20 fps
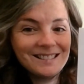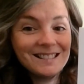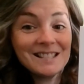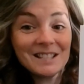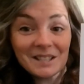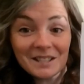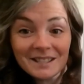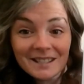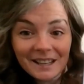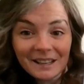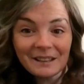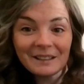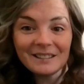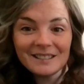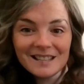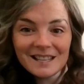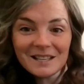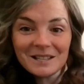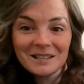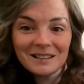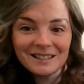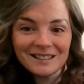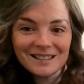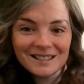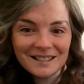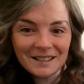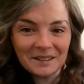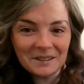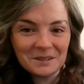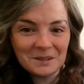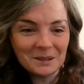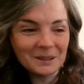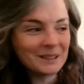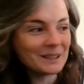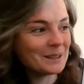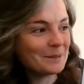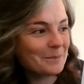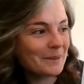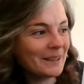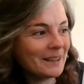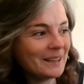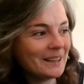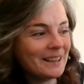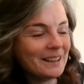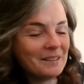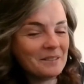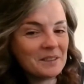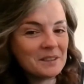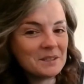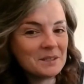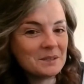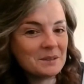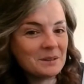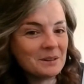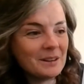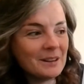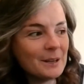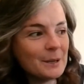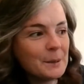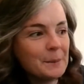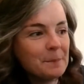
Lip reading: Just like her teacher had said to her at the beginning of the story.